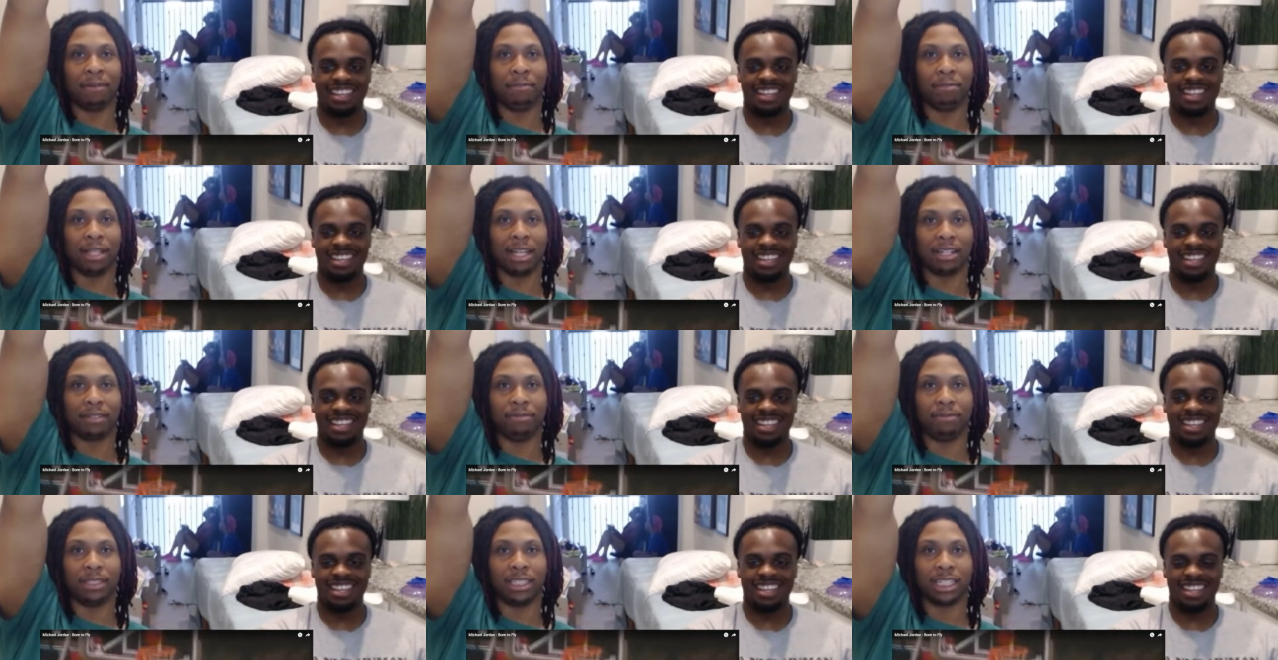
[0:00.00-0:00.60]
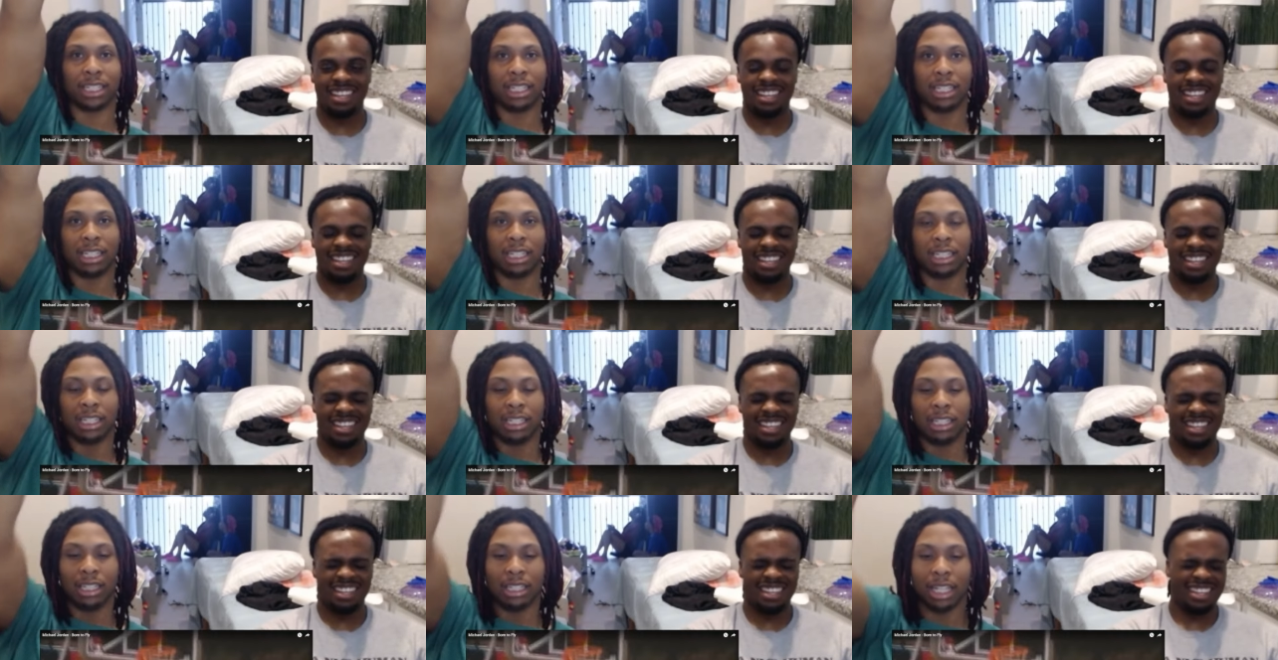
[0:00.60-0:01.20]
Speaker 1: block me.
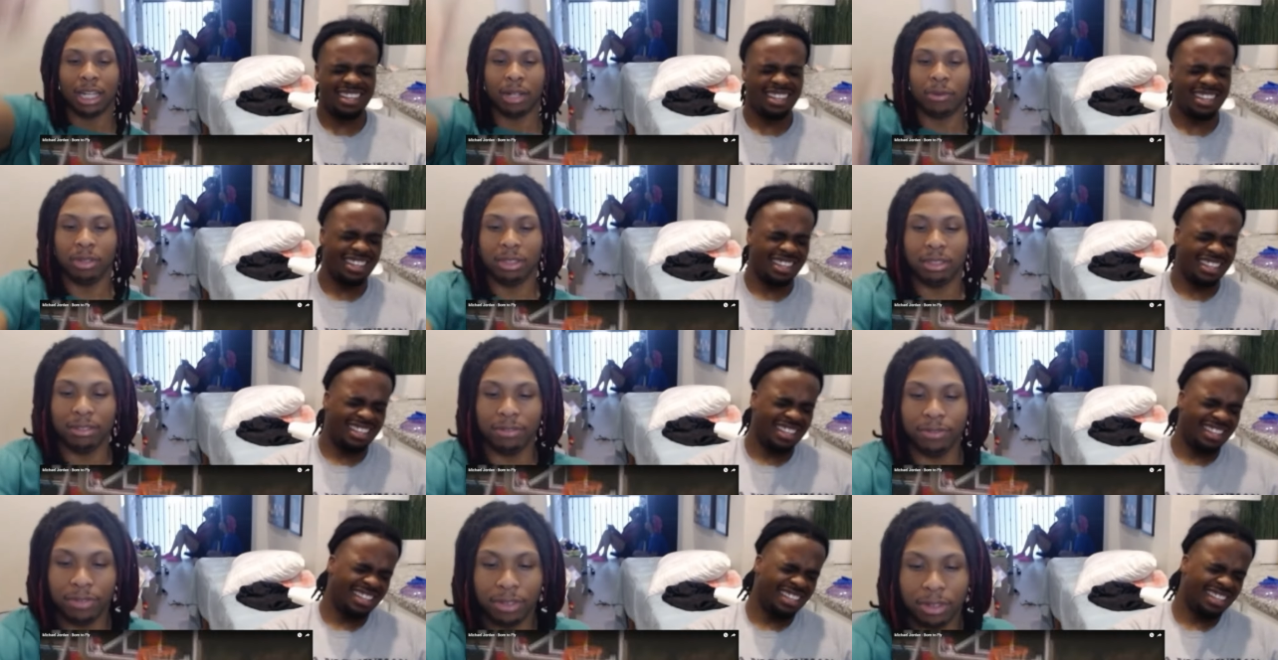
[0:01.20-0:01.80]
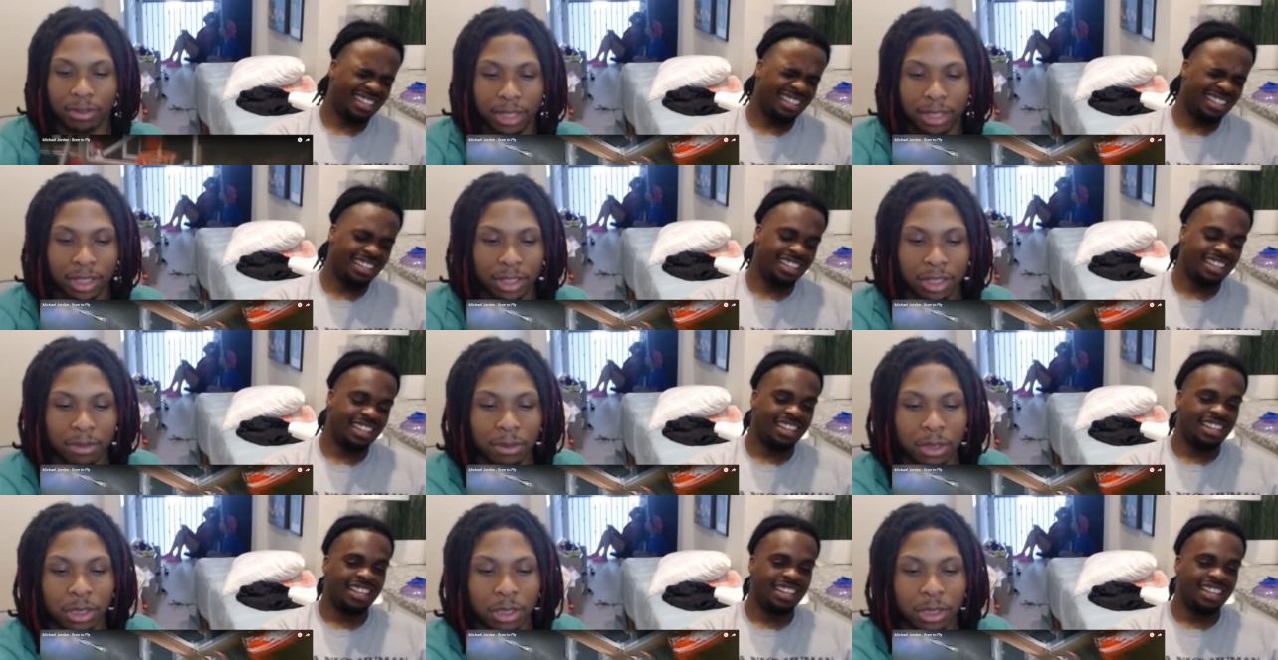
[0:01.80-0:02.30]
Like, what the fuck? Wait, hold on real